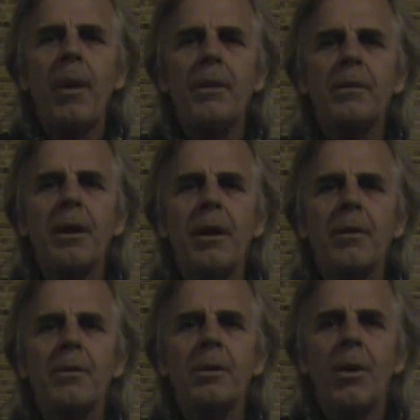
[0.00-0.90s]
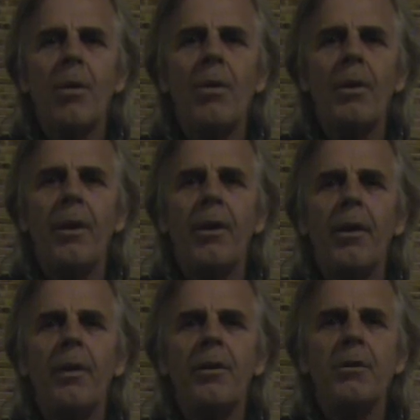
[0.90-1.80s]
it make sense to go in
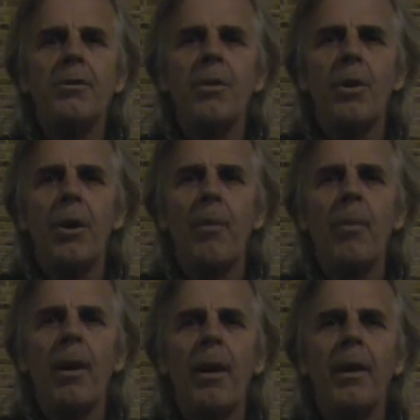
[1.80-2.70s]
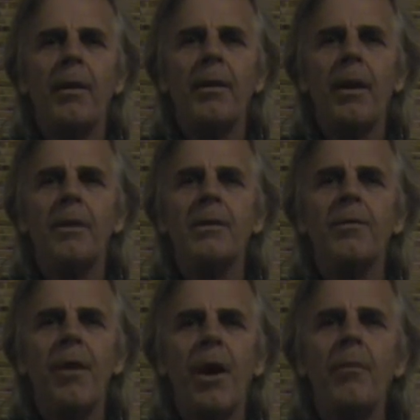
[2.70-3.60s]
there and destroy a plant that is
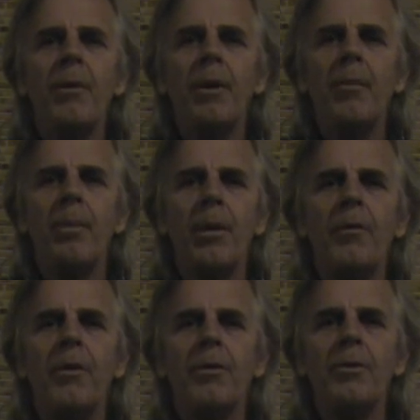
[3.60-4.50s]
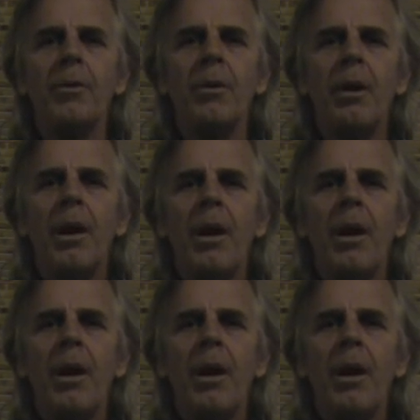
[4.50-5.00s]
environmentally beneficial